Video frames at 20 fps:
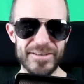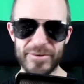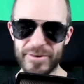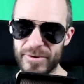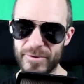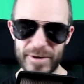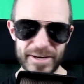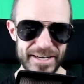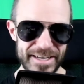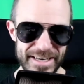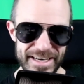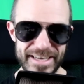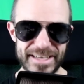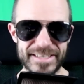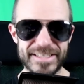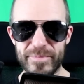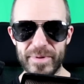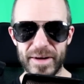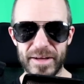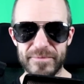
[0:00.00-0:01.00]
Don't know what it
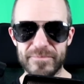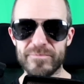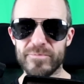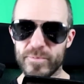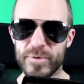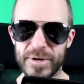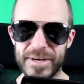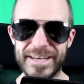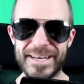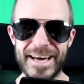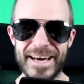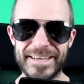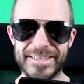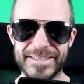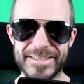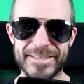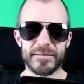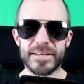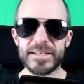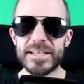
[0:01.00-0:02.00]
is, but pretty
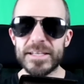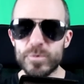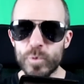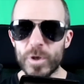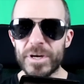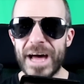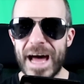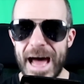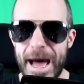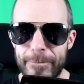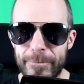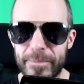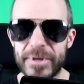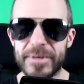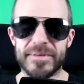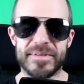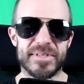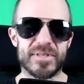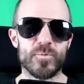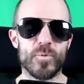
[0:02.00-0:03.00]
nice. This is what
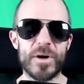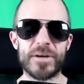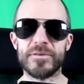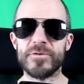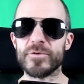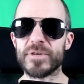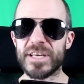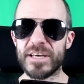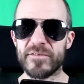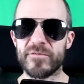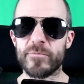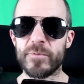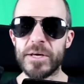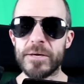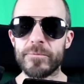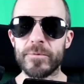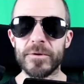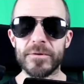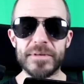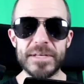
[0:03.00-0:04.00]
happens when you give
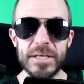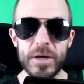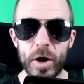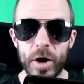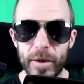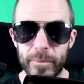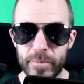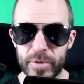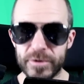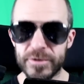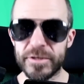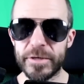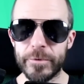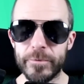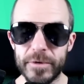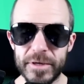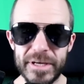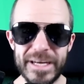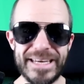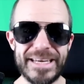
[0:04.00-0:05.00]
people the
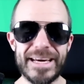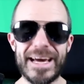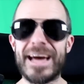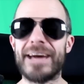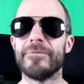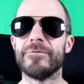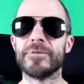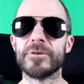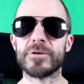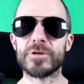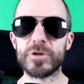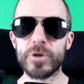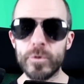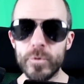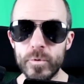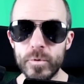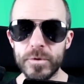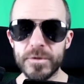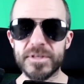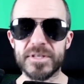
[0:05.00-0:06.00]
opportunity and the
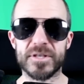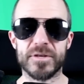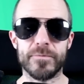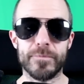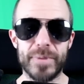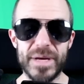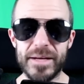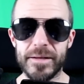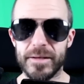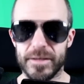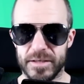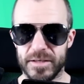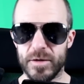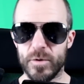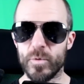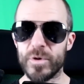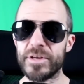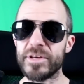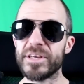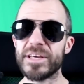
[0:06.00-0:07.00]
tools to build,
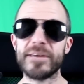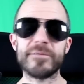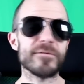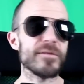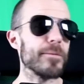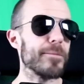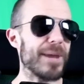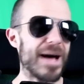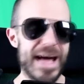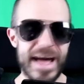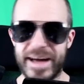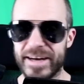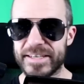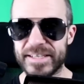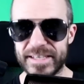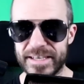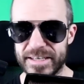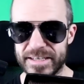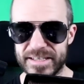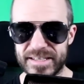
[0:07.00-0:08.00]
when you give them
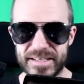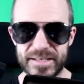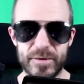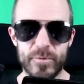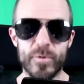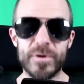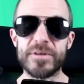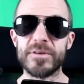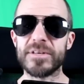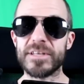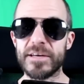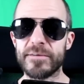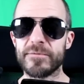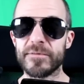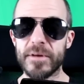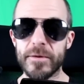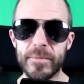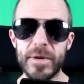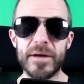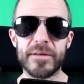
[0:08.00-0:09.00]
access, when you give
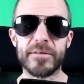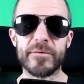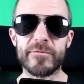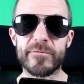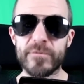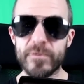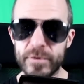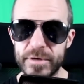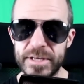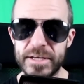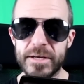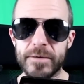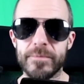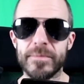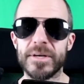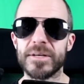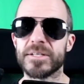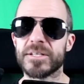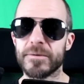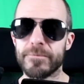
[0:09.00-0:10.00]
them the
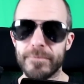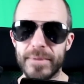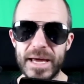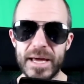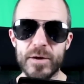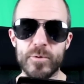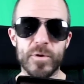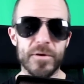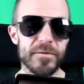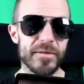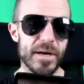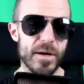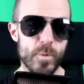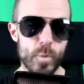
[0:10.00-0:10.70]
freedom to make what they